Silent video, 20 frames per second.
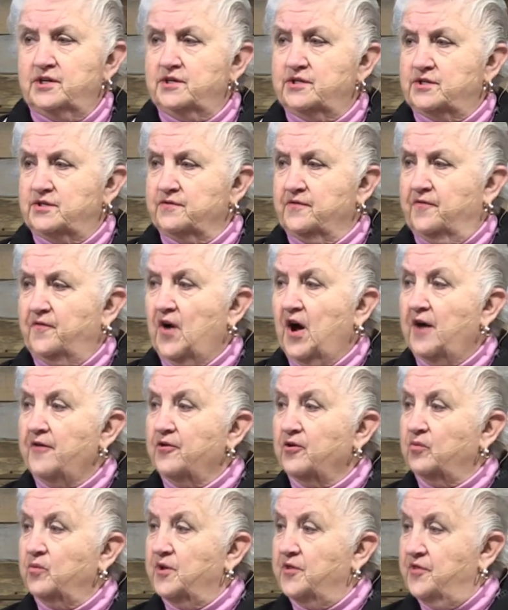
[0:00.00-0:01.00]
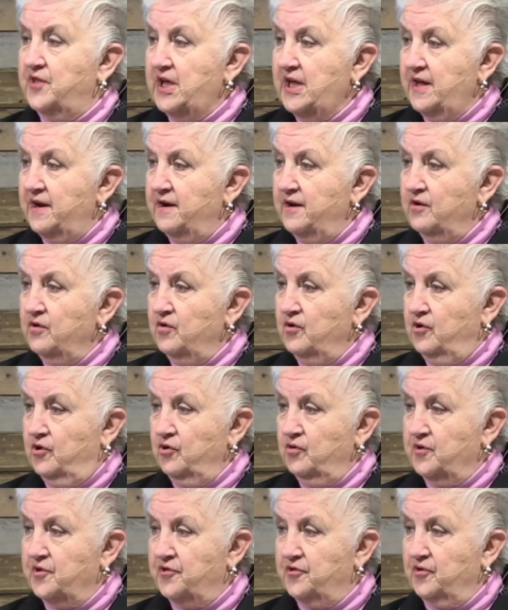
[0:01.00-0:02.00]
it is the Father within who
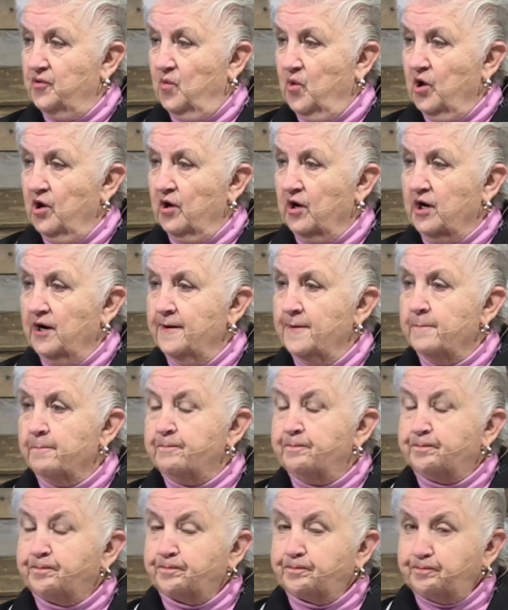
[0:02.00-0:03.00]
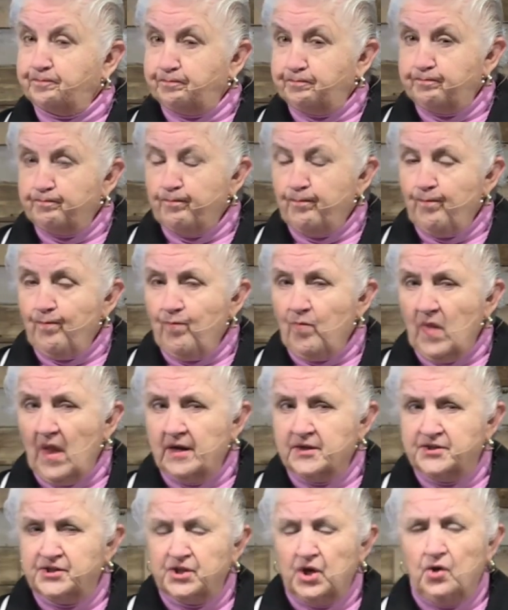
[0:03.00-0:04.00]
doeth the work.
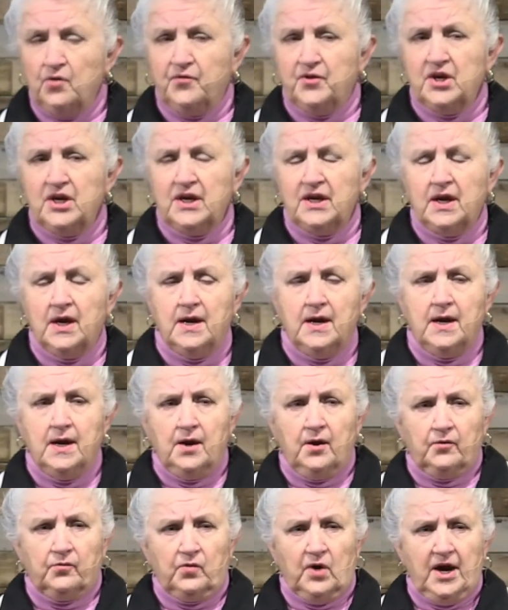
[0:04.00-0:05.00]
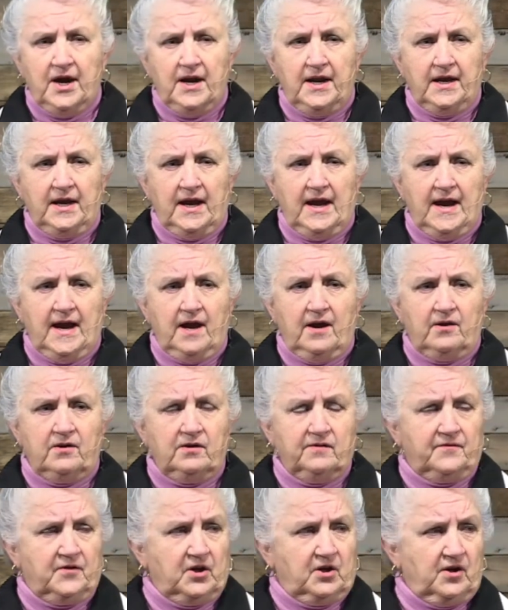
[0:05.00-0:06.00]
So the writing
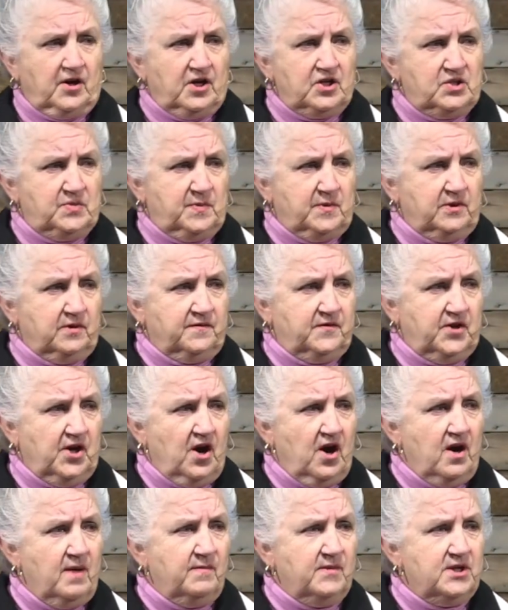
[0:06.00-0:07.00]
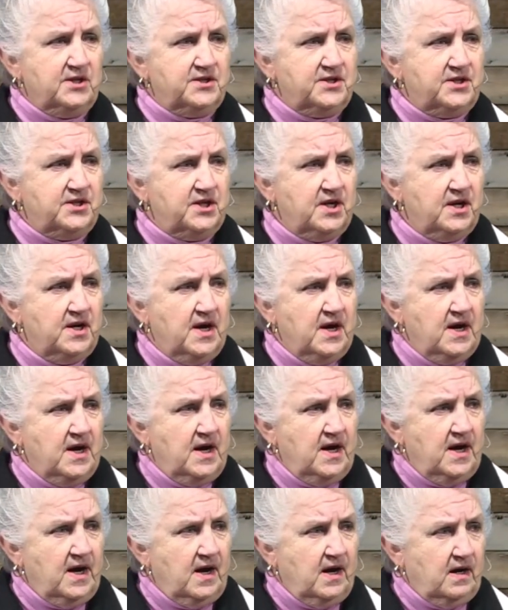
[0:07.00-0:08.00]
out of the Gospel of Thomas,
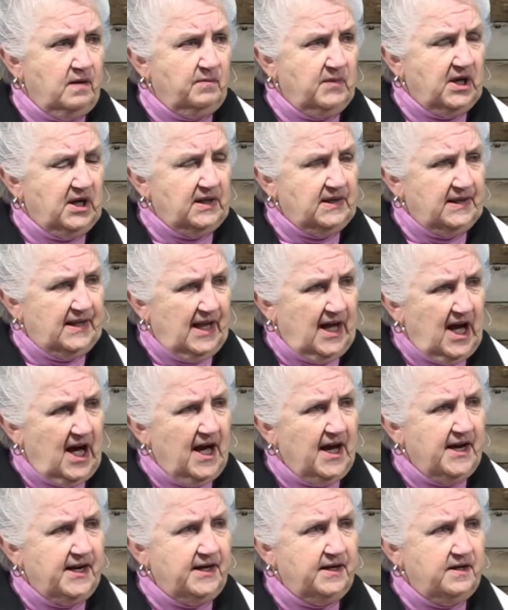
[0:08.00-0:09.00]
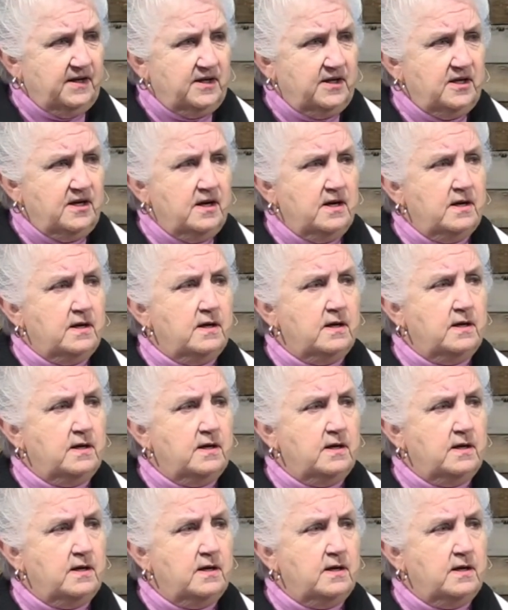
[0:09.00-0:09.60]
aligned